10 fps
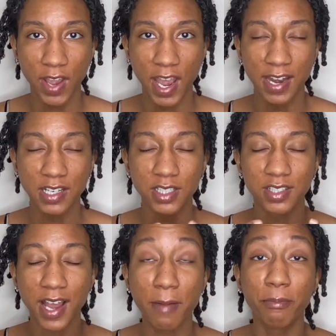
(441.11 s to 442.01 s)
and
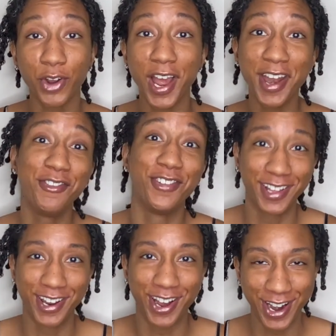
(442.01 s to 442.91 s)
I'm trying
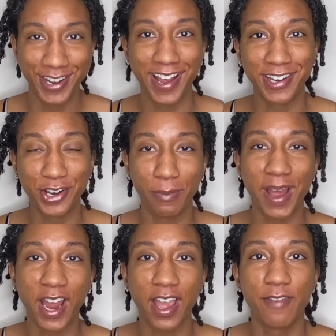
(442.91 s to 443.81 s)
really hard not to go
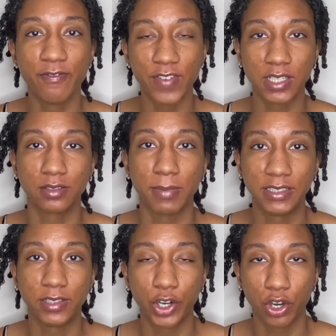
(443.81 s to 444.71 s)
back and fix my
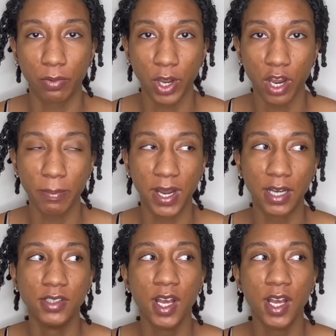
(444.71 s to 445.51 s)
center part because